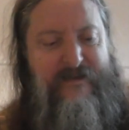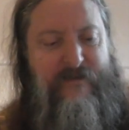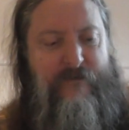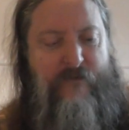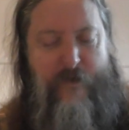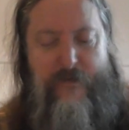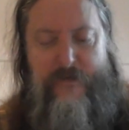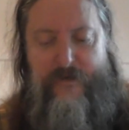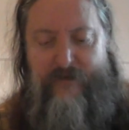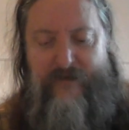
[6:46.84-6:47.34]

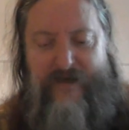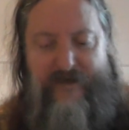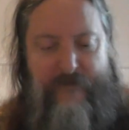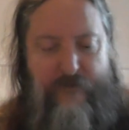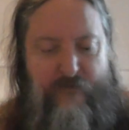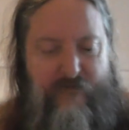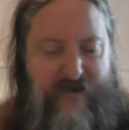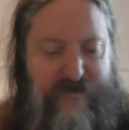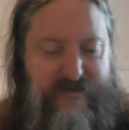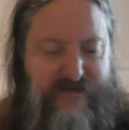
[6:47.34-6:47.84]
Probably whatever
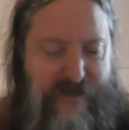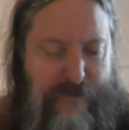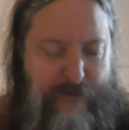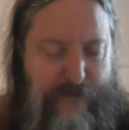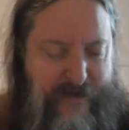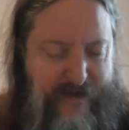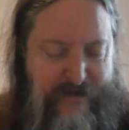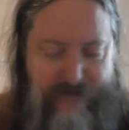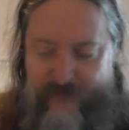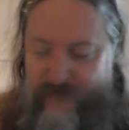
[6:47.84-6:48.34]
price I
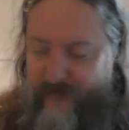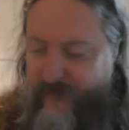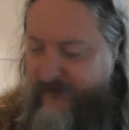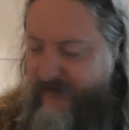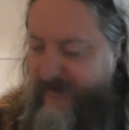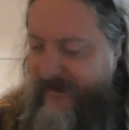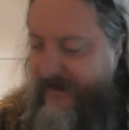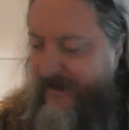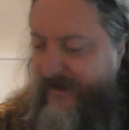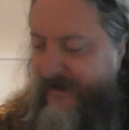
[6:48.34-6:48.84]
paid
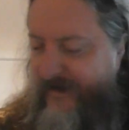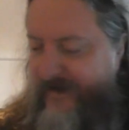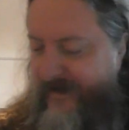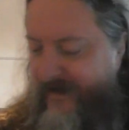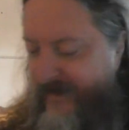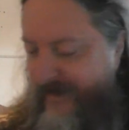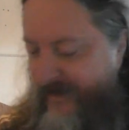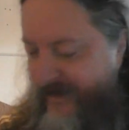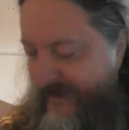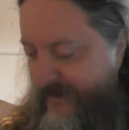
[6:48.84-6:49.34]
for it.
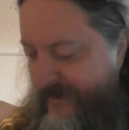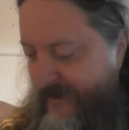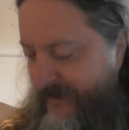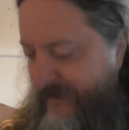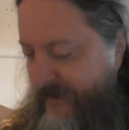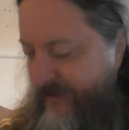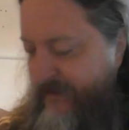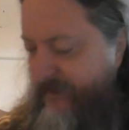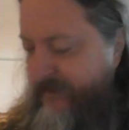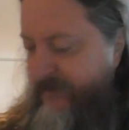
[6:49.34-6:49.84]

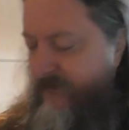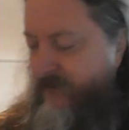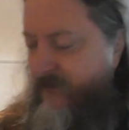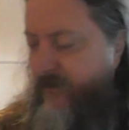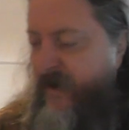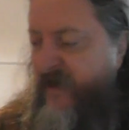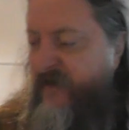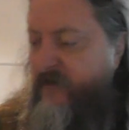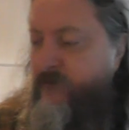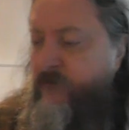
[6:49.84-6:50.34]

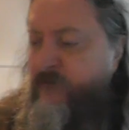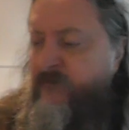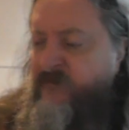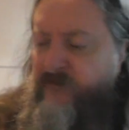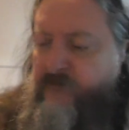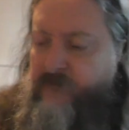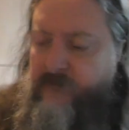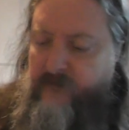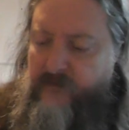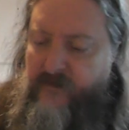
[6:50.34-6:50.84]
Right,
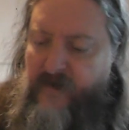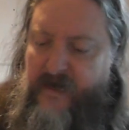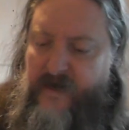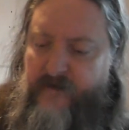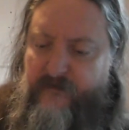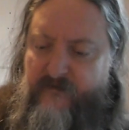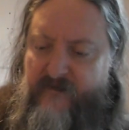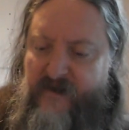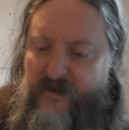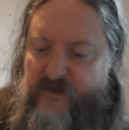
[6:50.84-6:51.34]

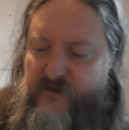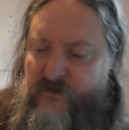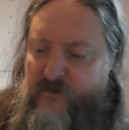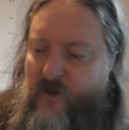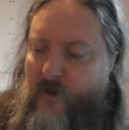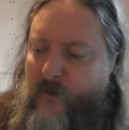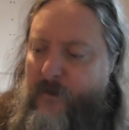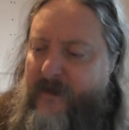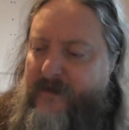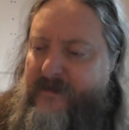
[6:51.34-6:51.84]
another Action
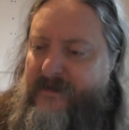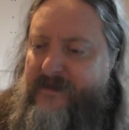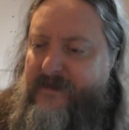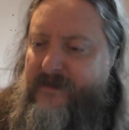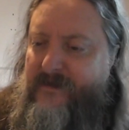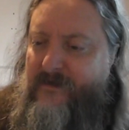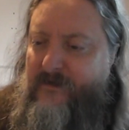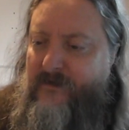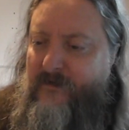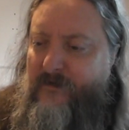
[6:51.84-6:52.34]
Comics, this
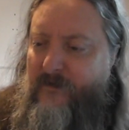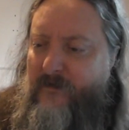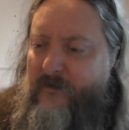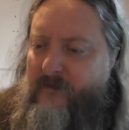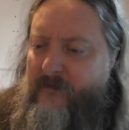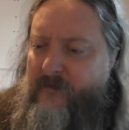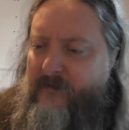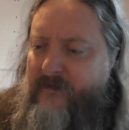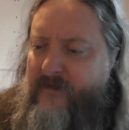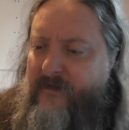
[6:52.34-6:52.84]
is cool.
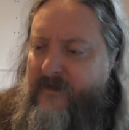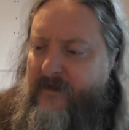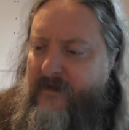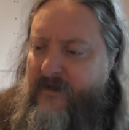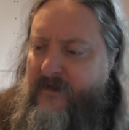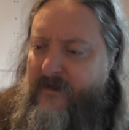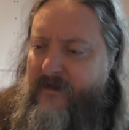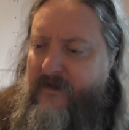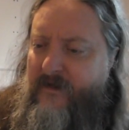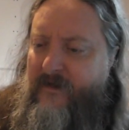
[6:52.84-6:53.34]

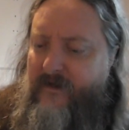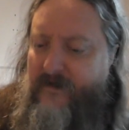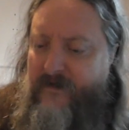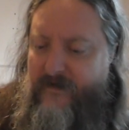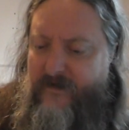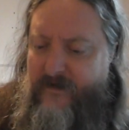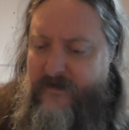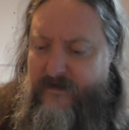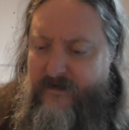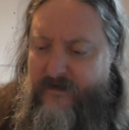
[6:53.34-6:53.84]

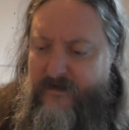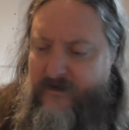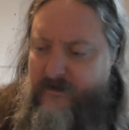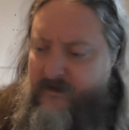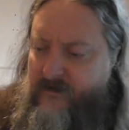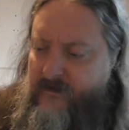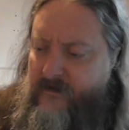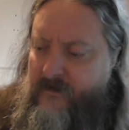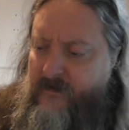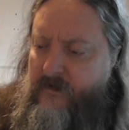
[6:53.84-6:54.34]
Uh,
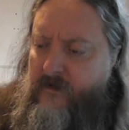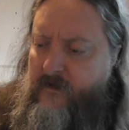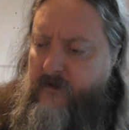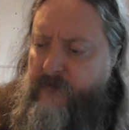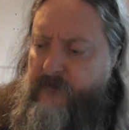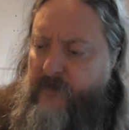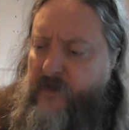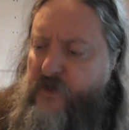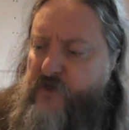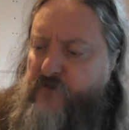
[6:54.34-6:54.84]

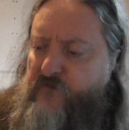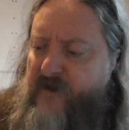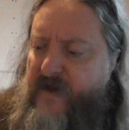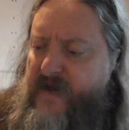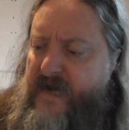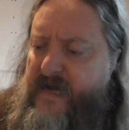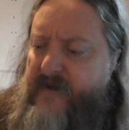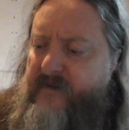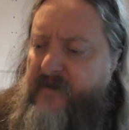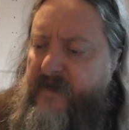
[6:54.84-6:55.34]

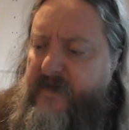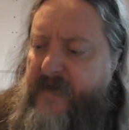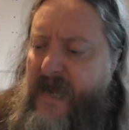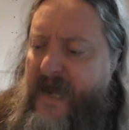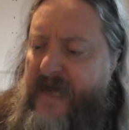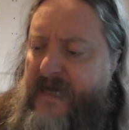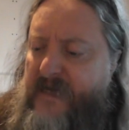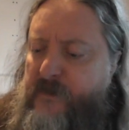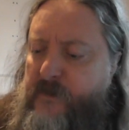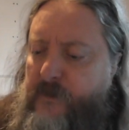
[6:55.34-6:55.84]
featuring the
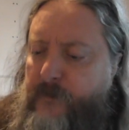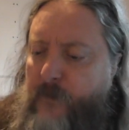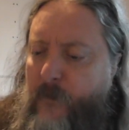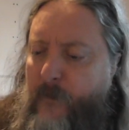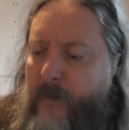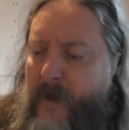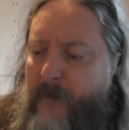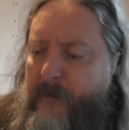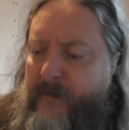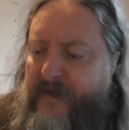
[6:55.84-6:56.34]
day
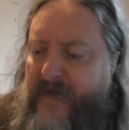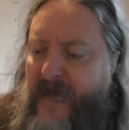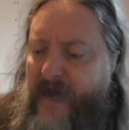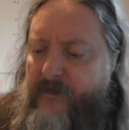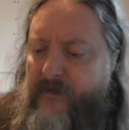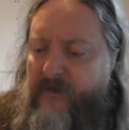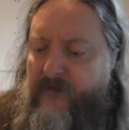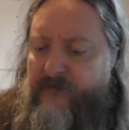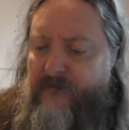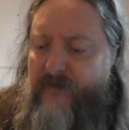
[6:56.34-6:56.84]
Superman
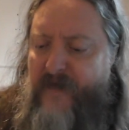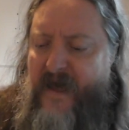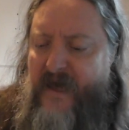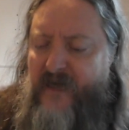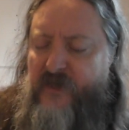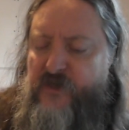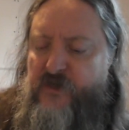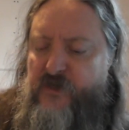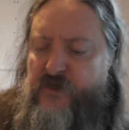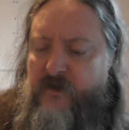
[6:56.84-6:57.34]
became the
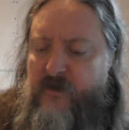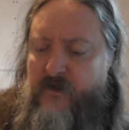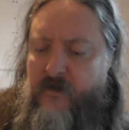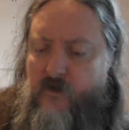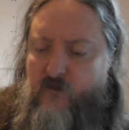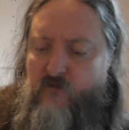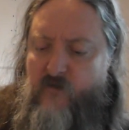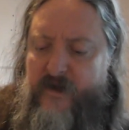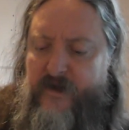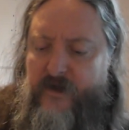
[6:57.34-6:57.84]
Flash.
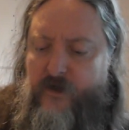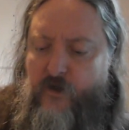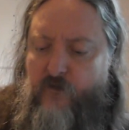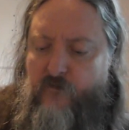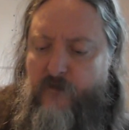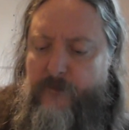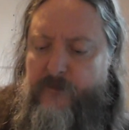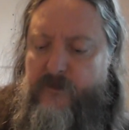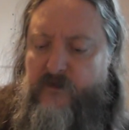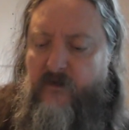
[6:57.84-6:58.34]
Great
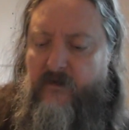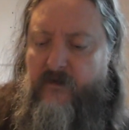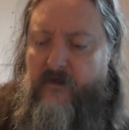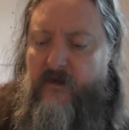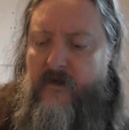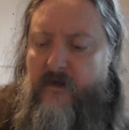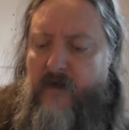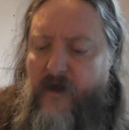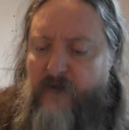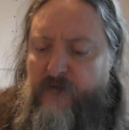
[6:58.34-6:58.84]

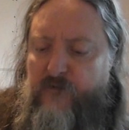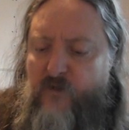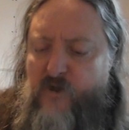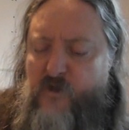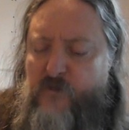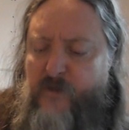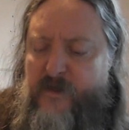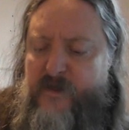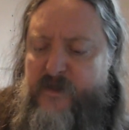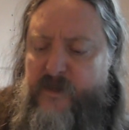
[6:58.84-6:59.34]
Krypton! I've
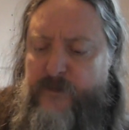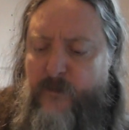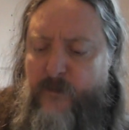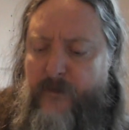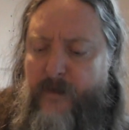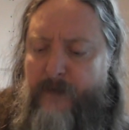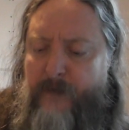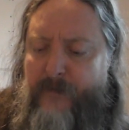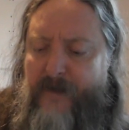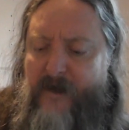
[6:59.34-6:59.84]
lost my
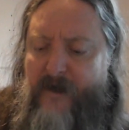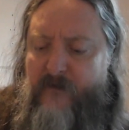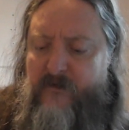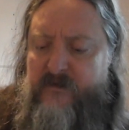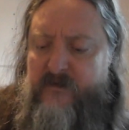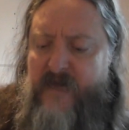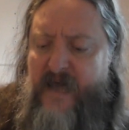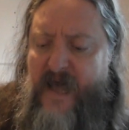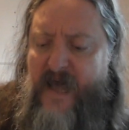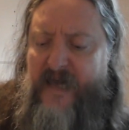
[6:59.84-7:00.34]
Superman
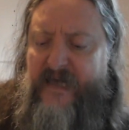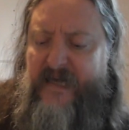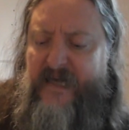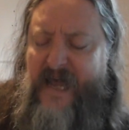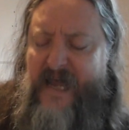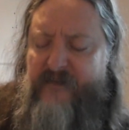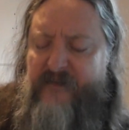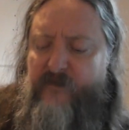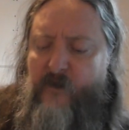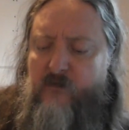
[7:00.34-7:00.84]
powers and
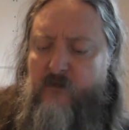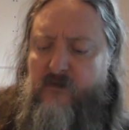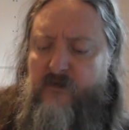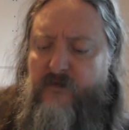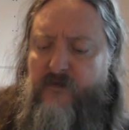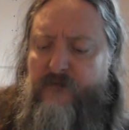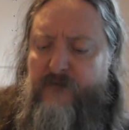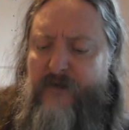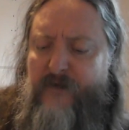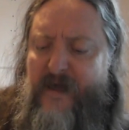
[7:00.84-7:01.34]
gained those of
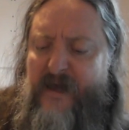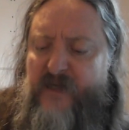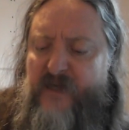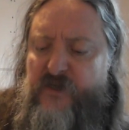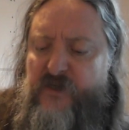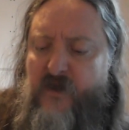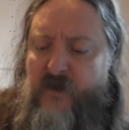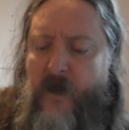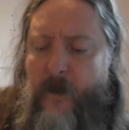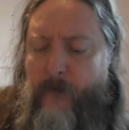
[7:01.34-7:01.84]
the
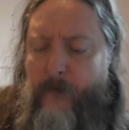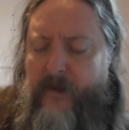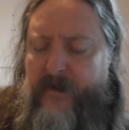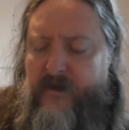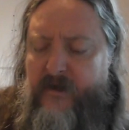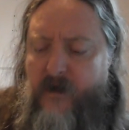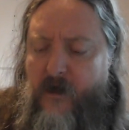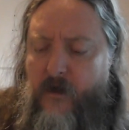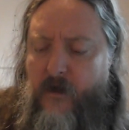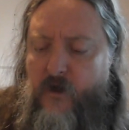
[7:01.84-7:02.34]
Flash, but I
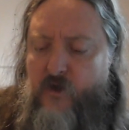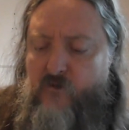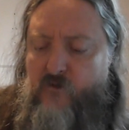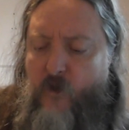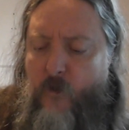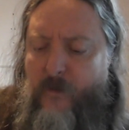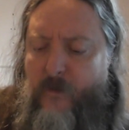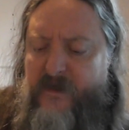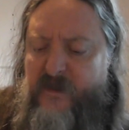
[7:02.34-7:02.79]
can't control my